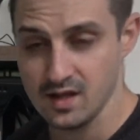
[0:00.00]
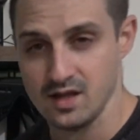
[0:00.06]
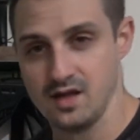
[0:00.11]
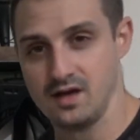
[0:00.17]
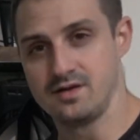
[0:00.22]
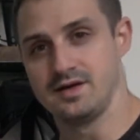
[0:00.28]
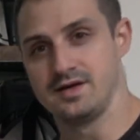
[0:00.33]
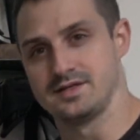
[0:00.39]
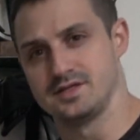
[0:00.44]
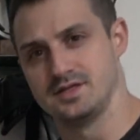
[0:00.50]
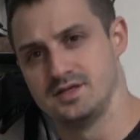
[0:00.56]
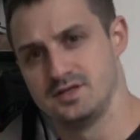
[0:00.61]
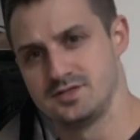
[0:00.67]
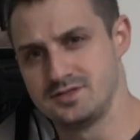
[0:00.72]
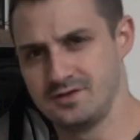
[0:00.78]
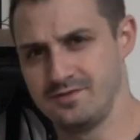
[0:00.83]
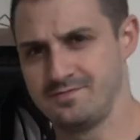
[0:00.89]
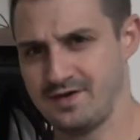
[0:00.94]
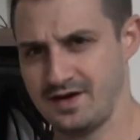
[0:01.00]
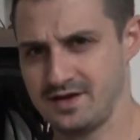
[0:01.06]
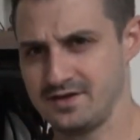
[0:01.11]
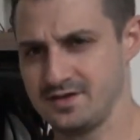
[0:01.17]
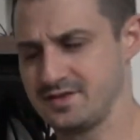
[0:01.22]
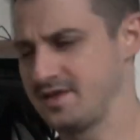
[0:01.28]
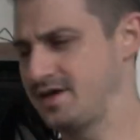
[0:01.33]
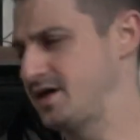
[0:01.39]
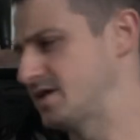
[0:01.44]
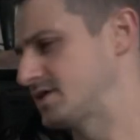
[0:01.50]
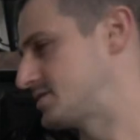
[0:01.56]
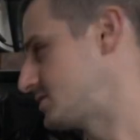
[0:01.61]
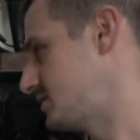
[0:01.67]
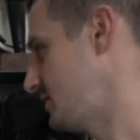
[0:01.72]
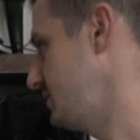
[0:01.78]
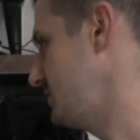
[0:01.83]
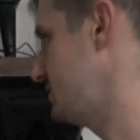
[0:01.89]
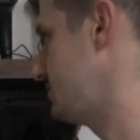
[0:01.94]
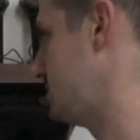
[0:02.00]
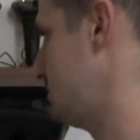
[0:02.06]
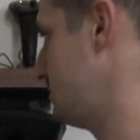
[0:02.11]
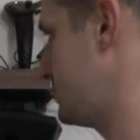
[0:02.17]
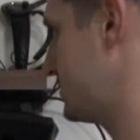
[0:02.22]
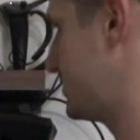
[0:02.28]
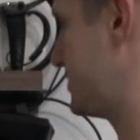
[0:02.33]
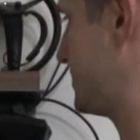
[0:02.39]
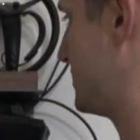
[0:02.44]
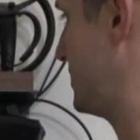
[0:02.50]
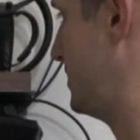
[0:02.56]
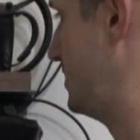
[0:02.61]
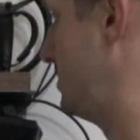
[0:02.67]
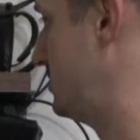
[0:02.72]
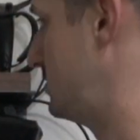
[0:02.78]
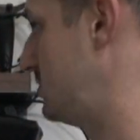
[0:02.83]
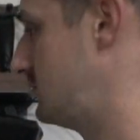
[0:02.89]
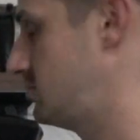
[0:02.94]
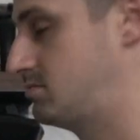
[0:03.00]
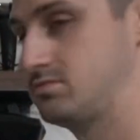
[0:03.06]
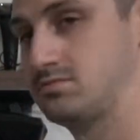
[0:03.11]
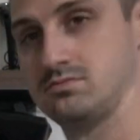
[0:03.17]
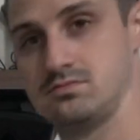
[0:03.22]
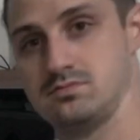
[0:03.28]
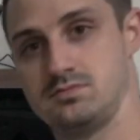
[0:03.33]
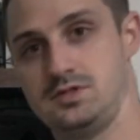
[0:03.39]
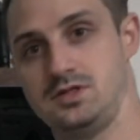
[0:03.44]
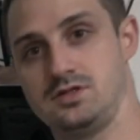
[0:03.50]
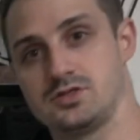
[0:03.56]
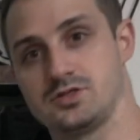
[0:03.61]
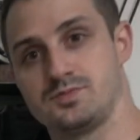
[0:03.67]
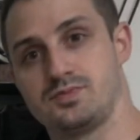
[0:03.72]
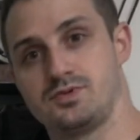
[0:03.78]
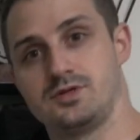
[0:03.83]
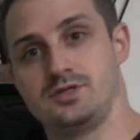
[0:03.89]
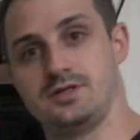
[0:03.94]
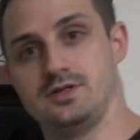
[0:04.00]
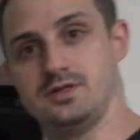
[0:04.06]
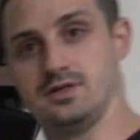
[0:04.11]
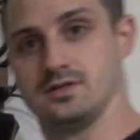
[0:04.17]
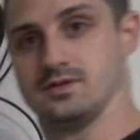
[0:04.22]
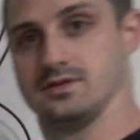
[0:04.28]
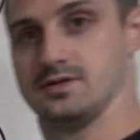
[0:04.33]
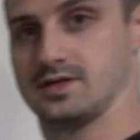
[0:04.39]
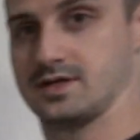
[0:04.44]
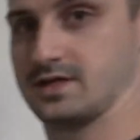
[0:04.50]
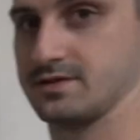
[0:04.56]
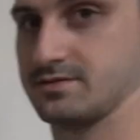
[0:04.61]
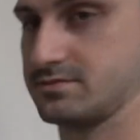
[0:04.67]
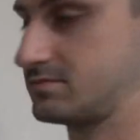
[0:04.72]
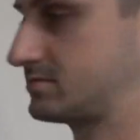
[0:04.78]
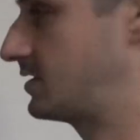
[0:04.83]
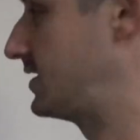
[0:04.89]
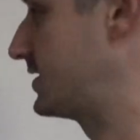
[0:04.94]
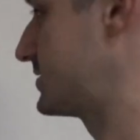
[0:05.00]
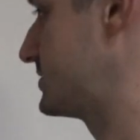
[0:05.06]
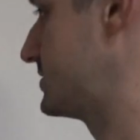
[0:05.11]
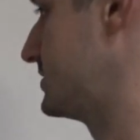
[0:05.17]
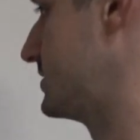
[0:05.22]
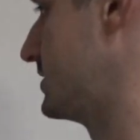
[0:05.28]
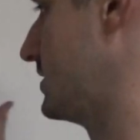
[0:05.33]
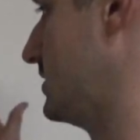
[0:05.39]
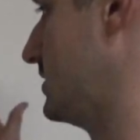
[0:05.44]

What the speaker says: Alright, so final thoughts. It looks pretty good. Got it right next to the